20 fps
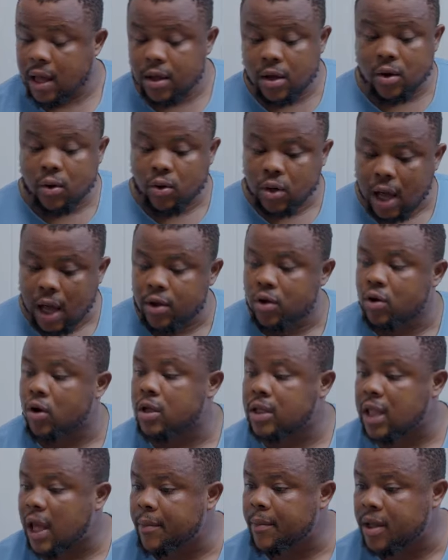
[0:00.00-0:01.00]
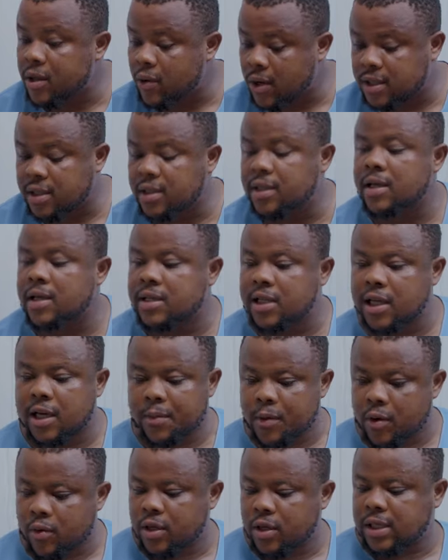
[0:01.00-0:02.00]
know. Now you go tell me what thing they sick
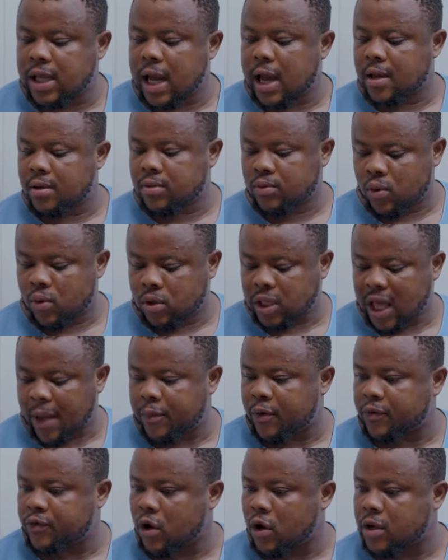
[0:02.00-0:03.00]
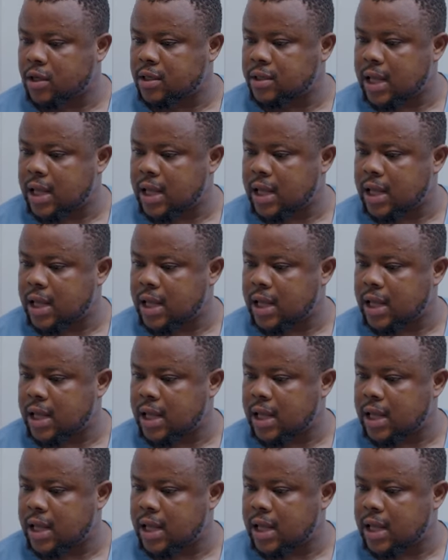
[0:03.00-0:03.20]
me. Which kind, what type of talk